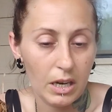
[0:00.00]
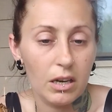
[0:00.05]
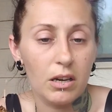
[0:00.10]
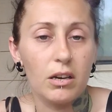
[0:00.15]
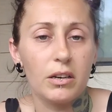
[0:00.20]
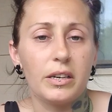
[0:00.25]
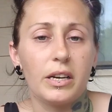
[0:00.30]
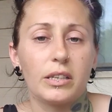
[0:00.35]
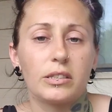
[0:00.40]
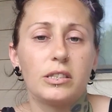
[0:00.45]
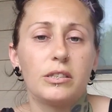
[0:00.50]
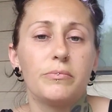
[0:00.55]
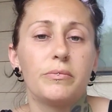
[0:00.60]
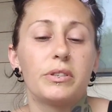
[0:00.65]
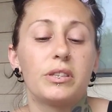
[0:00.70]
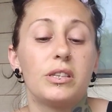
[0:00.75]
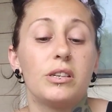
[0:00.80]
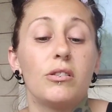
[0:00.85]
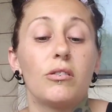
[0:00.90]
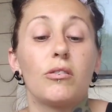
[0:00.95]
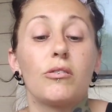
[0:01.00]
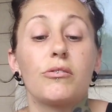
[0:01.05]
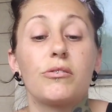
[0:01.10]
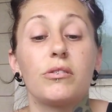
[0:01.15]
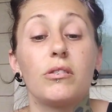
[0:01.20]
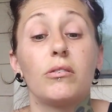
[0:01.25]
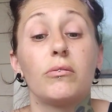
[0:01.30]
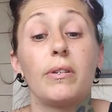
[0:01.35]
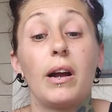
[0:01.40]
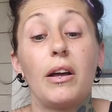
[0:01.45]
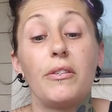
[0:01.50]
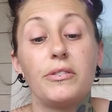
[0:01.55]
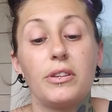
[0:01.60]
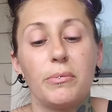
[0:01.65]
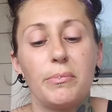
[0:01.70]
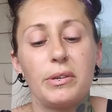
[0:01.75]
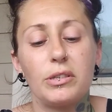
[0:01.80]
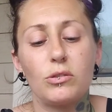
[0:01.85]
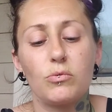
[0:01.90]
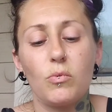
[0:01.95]
connecting with the earth around
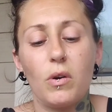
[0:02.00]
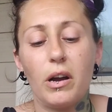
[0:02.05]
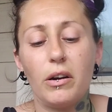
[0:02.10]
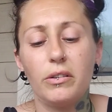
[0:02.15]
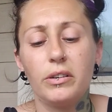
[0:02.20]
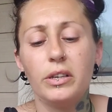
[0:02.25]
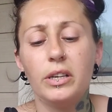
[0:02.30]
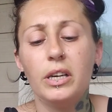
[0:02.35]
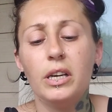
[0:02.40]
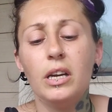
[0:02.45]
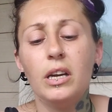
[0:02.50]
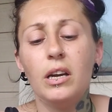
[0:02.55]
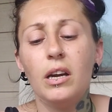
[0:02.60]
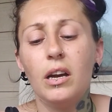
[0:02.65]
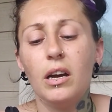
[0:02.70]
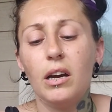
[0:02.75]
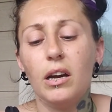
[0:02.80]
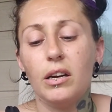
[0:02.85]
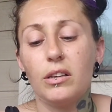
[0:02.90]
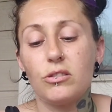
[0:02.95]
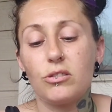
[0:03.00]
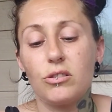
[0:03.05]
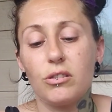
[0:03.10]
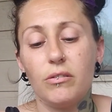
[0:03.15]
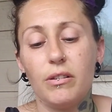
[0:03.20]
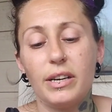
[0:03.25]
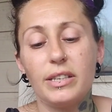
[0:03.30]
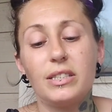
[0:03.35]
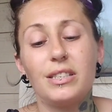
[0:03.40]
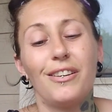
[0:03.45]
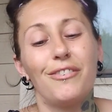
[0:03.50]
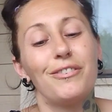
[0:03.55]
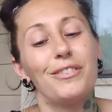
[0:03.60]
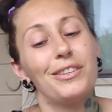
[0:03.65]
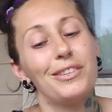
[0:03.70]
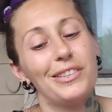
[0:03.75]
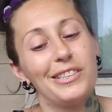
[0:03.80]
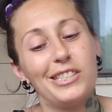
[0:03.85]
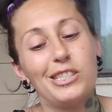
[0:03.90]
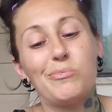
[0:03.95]
them as well. And so I
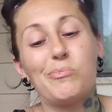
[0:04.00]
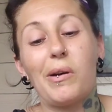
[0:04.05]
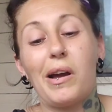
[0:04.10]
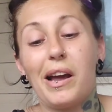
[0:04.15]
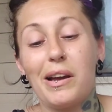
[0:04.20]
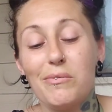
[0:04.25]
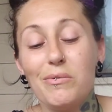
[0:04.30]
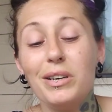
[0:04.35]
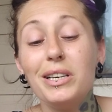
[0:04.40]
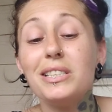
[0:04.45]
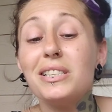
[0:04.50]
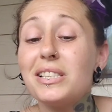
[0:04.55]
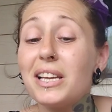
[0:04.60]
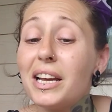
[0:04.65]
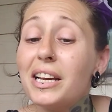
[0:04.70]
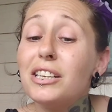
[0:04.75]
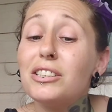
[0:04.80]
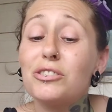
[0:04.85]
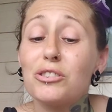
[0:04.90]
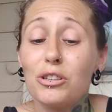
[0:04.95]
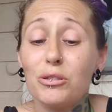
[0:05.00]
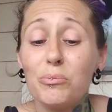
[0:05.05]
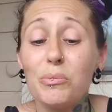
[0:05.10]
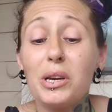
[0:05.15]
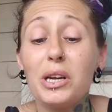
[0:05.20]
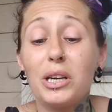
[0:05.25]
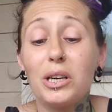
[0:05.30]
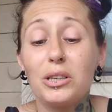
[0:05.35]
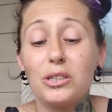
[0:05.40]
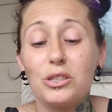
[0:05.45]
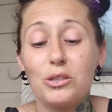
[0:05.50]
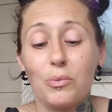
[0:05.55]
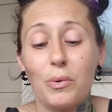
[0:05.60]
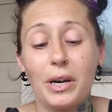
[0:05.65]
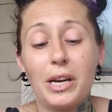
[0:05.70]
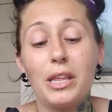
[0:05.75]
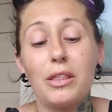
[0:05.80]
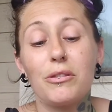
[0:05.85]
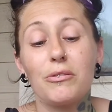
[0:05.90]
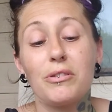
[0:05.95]
definitely spent, I want to say it took me a good
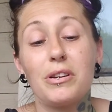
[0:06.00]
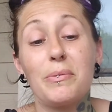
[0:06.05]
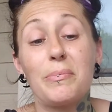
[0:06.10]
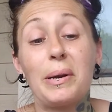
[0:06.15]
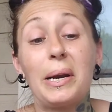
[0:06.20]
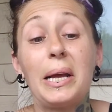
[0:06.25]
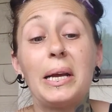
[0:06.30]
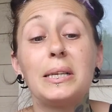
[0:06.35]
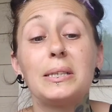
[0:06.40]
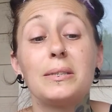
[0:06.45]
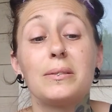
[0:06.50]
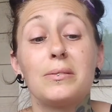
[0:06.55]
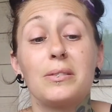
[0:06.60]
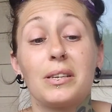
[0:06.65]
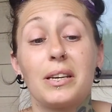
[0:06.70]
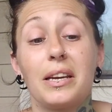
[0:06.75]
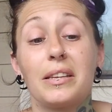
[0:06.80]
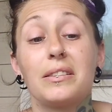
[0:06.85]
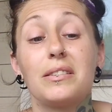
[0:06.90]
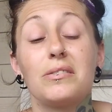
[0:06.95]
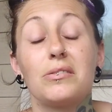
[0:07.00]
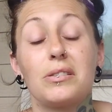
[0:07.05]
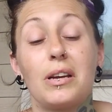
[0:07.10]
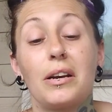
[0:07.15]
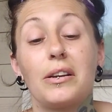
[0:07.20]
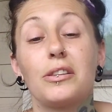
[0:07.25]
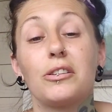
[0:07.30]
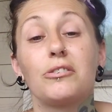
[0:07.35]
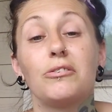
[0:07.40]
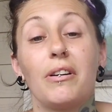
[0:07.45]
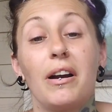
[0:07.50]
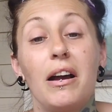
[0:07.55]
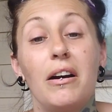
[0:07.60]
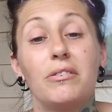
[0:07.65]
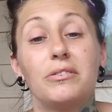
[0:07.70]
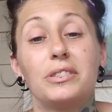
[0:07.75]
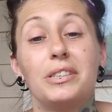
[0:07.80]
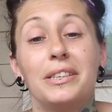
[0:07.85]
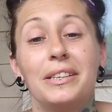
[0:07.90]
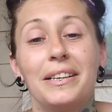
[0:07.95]
20-30 minutes to get this out of the
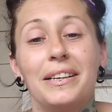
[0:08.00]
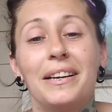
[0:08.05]
ground.